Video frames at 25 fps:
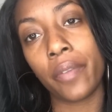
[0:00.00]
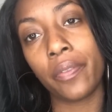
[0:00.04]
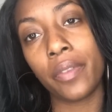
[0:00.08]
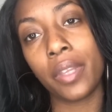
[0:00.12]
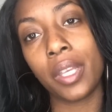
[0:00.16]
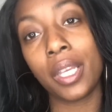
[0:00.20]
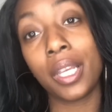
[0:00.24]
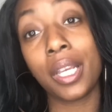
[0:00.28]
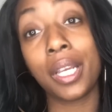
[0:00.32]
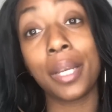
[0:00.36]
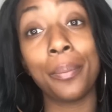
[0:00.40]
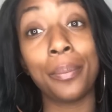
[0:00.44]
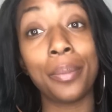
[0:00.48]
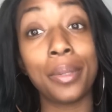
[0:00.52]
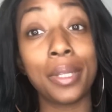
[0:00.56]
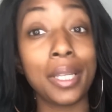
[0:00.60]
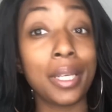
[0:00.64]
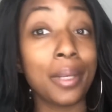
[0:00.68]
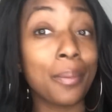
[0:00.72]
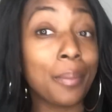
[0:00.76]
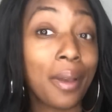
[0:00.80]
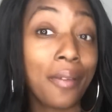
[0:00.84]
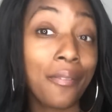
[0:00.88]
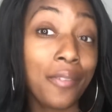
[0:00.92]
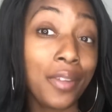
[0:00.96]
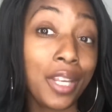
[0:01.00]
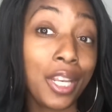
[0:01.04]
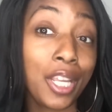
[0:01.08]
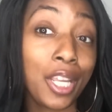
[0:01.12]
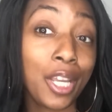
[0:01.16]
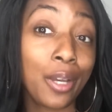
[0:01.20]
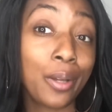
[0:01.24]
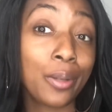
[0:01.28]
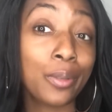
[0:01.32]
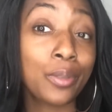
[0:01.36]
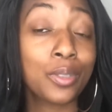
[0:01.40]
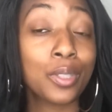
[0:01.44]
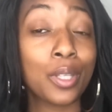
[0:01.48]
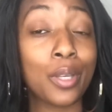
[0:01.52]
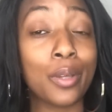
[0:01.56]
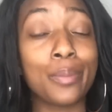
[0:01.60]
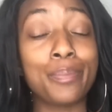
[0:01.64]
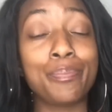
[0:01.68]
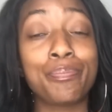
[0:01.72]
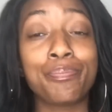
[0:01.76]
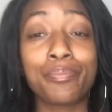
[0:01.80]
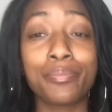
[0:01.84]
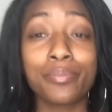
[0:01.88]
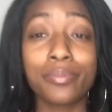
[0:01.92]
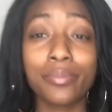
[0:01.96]
I think it completed my video.
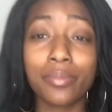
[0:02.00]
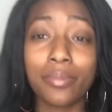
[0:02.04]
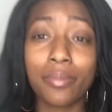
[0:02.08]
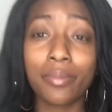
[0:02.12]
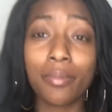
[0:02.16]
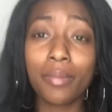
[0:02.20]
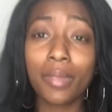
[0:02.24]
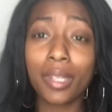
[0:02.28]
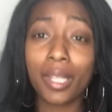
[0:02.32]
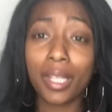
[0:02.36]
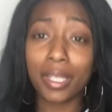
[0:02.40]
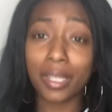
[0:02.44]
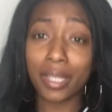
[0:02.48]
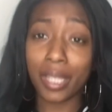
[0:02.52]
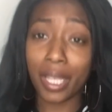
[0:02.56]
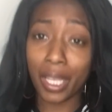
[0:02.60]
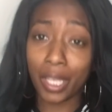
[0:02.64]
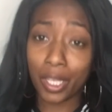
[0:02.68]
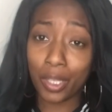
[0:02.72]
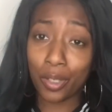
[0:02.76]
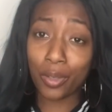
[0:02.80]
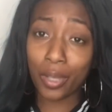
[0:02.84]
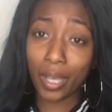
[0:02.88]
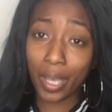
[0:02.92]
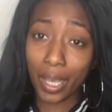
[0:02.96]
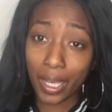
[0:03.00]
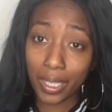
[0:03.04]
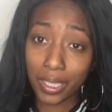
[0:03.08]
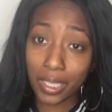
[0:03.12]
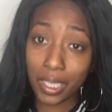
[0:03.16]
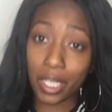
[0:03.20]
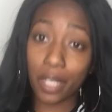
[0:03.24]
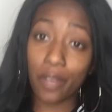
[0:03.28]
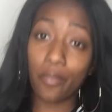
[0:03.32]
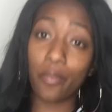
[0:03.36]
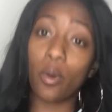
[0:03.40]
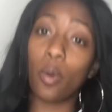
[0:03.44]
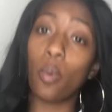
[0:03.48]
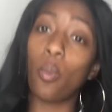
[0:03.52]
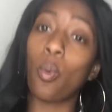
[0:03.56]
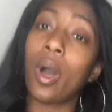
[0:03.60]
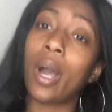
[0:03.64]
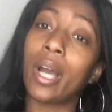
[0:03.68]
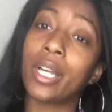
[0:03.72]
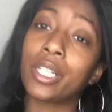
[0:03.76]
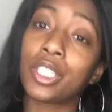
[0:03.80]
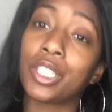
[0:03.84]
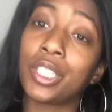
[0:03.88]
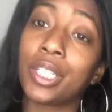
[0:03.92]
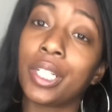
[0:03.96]
So thank you guys again for
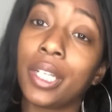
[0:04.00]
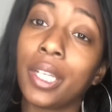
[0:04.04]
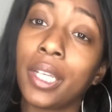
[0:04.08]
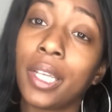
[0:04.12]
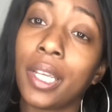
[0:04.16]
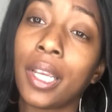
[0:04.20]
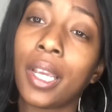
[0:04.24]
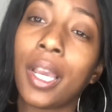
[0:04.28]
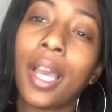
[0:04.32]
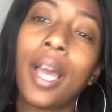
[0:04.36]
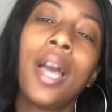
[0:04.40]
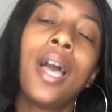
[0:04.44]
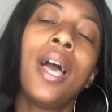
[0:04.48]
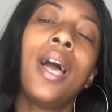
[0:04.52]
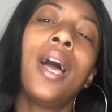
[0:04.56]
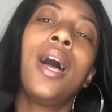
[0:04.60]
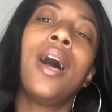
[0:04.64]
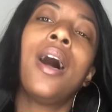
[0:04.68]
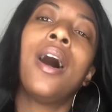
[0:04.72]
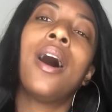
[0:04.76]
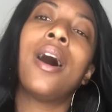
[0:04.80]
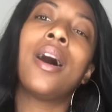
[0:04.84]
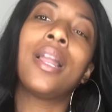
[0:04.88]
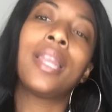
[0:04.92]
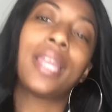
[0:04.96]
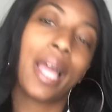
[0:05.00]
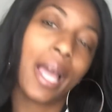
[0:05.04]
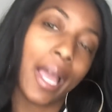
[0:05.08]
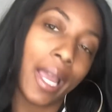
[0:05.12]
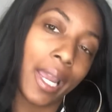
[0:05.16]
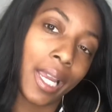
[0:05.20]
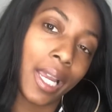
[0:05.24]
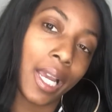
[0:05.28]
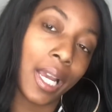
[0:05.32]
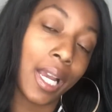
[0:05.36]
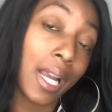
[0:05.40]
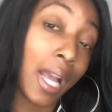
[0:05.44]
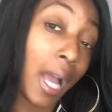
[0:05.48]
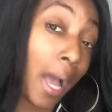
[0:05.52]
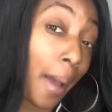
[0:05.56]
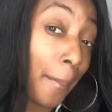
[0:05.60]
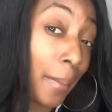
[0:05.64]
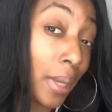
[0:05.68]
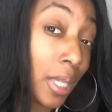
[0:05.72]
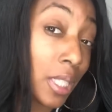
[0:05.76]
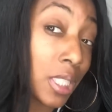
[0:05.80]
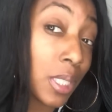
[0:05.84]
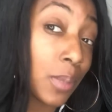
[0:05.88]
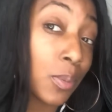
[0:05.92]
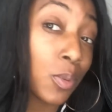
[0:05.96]
watching. Like,
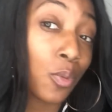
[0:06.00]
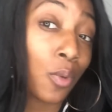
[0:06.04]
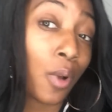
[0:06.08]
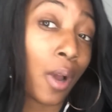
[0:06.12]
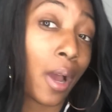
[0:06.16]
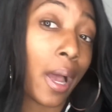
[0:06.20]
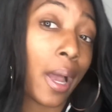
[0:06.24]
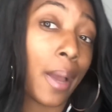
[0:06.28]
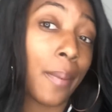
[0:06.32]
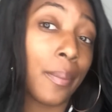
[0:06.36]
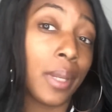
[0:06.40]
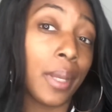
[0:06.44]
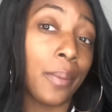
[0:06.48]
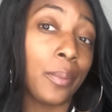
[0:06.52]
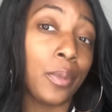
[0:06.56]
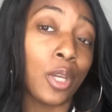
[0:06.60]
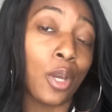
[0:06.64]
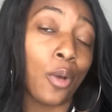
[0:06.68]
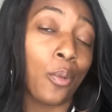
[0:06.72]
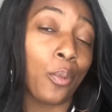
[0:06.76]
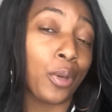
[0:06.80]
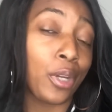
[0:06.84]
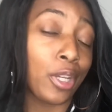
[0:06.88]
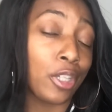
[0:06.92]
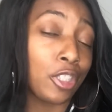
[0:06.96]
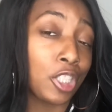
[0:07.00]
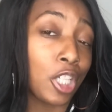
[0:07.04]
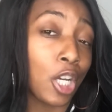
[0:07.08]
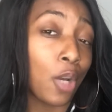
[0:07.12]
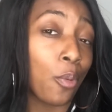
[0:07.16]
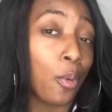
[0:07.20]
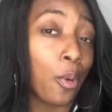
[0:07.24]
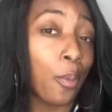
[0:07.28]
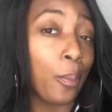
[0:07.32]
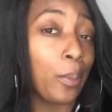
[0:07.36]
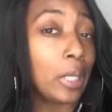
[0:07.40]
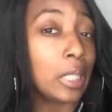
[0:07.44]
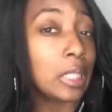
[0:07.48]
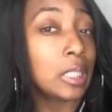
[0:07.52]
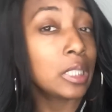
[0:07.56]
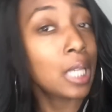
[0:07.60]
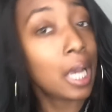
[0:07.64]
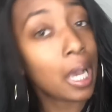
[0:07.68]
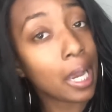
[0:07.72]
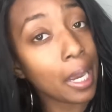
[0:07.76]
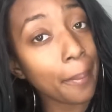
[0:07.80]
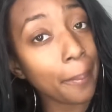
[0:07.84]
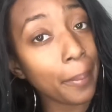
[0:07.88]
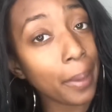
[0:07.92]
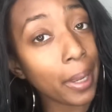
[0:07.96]
comment, subscribe. Let me know what else y'all want me to
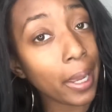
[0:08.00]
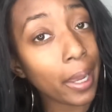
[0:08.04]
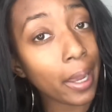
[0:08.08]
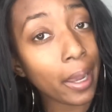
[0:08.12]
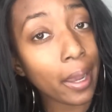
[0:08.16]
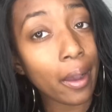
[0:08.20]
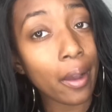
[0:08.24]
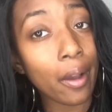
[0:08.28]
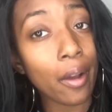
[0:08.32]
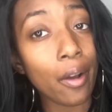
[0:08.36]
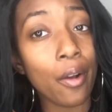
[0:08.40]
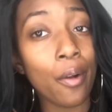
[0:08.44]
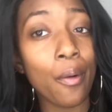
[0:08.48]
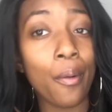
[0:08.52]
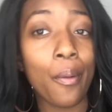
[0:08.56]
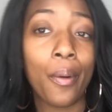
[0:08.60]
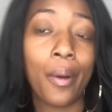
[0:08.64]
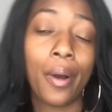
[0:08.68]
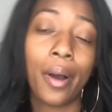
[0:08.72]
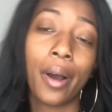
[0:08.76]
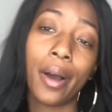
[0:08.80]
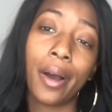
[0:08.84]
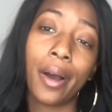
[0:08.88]
talk about.